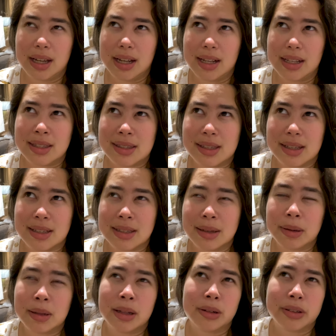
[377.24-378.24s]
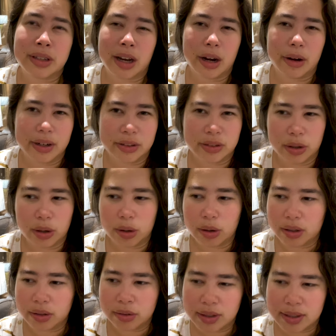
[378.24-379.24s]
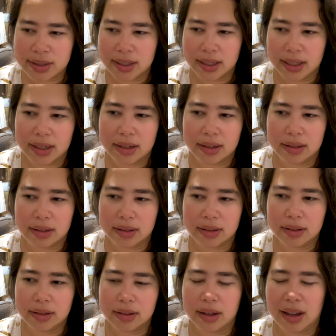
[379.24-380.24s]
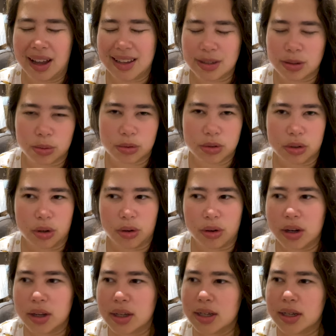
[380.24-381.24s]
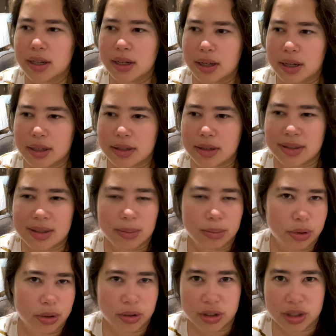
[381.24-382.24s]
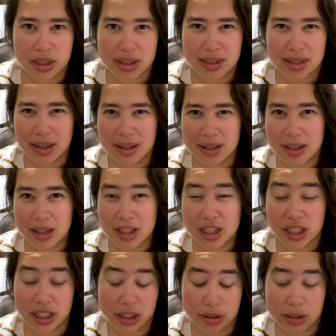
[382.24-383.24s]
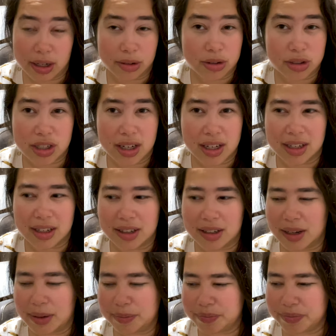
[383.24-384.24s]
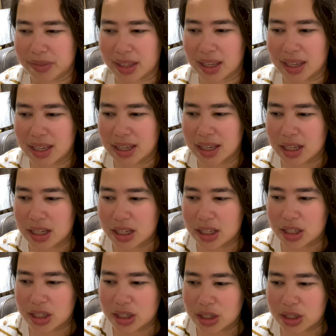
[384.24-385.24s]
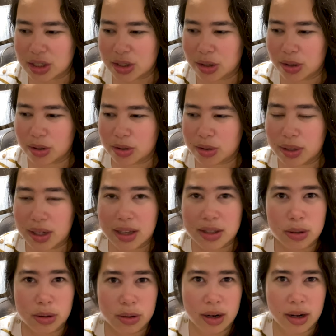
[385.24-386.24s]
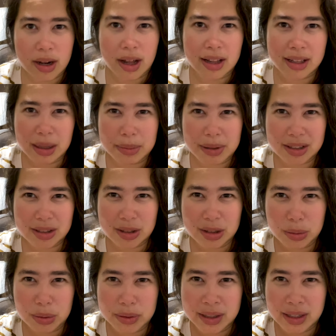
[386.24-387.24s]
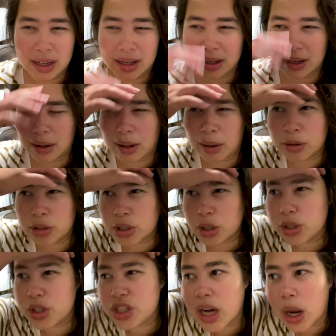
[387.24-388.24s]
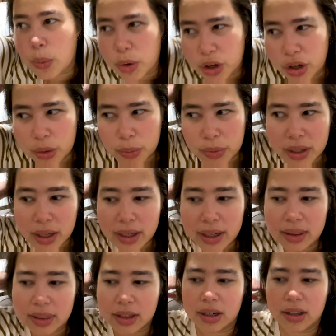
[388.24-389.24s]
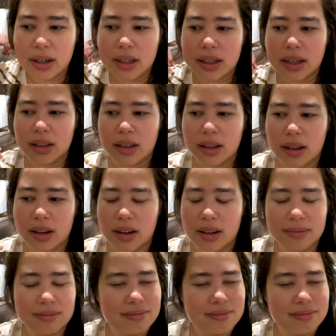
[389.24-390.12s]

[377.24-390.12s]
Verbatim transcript: it's, it's a little tiring to go into a city and a hassle so it's simpler to just charter lounge and that so so yeah so uh, i'll get back to you and i'll show you the shower when i get there and then uh,